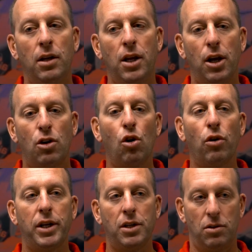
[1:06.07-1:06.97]
Yeah,
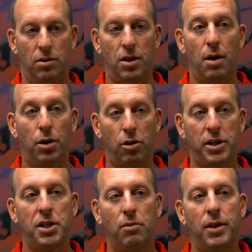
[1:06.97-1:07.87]
Corey,
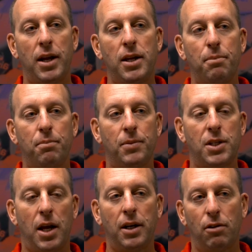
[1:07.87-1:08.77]
progressing with that hip,
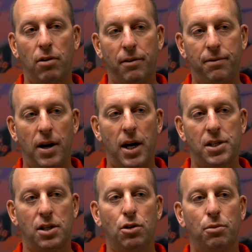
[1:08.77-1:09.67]
starting to run
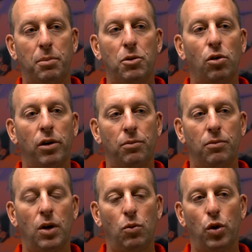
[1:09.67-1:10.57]
fast to do a bit more in
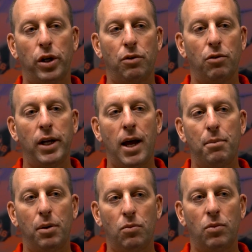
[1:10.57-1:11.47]
work and
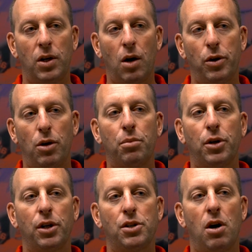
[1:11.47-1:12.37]
rehab, but we're not
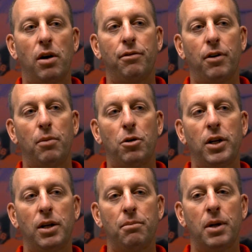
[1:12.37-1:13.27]
putting a time frame on
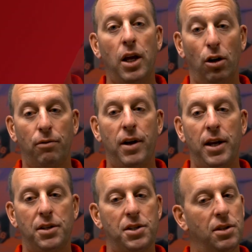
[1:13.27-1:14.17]
him. Yeah, look,
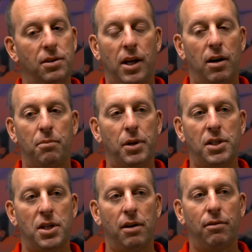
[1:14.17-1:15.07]
Vander's, I've
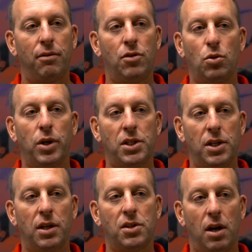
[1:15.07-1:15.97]
been saying for a few weeks
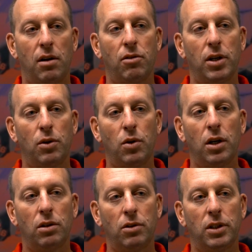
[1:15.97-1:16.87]
now, is going really
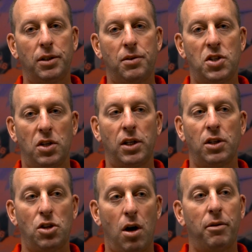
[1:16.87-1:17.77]
well, really seeing
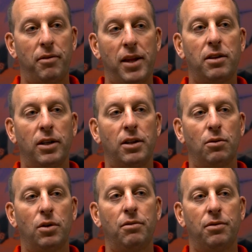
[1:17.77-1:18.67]
the type of athlete
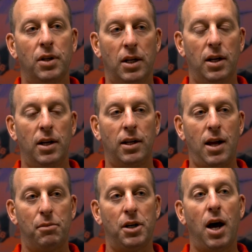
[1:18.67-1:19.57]
that we've
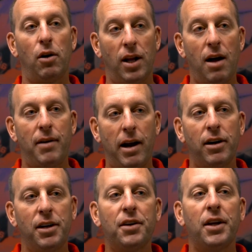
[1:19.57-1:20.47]
come to know and love
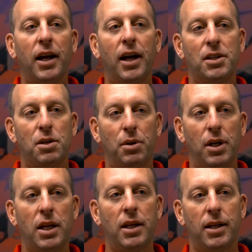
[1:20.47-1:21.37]
Aaron to
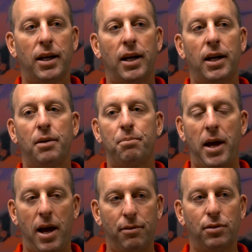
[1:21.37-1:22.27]
be,
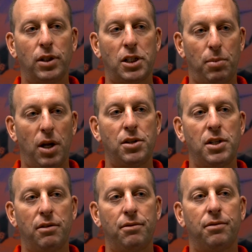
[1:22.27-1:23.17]
powerful,
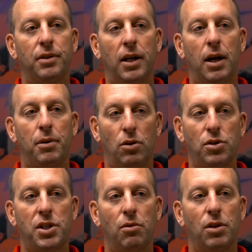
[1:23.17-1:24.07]
explosive, but
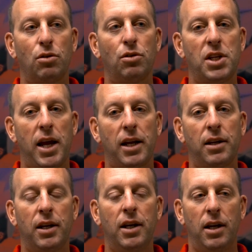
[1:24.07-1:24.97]
also with a good
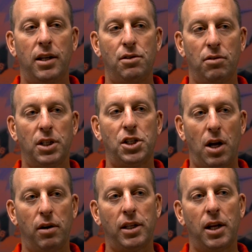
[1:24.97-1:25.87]
tank, and he's really
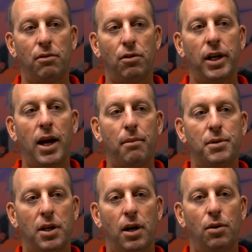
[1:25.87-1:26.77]
showing that in rehab,
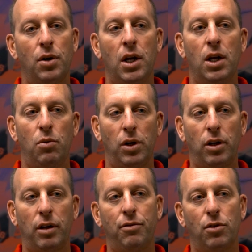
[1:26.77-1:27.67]
so we're
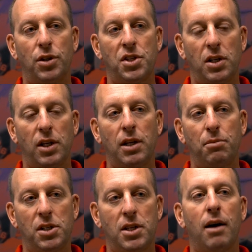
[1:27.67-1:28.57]
looking forward to seeing
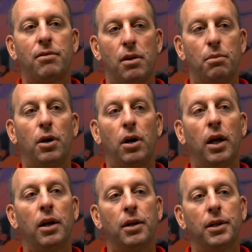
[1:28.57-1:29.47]
him just after the
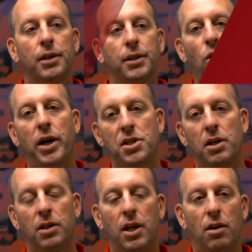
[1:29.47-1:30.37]
bye. Always
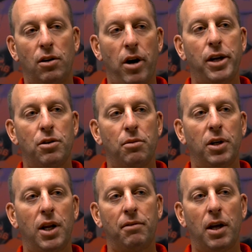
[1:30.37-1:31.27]
a great trip.
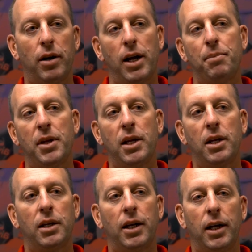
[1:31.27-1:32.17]
We love going up
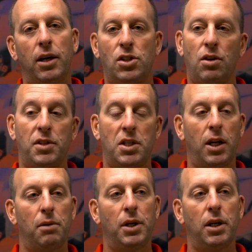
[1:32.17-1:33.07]
there. It's obviously
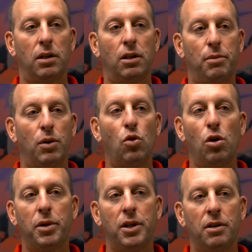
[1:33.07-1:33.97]
going to be a little bit
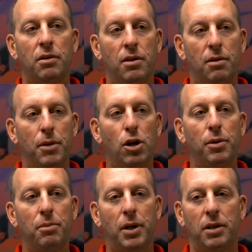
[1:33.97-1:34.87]
warmer than
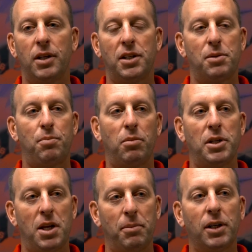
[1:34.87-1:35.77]
Melbourne, but that's
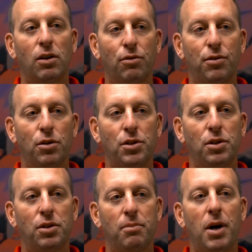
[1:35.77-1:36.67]
probably something to look forward
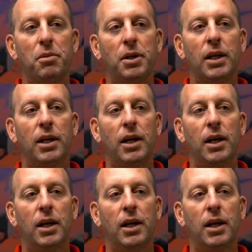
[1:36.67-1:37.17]
to at the moment.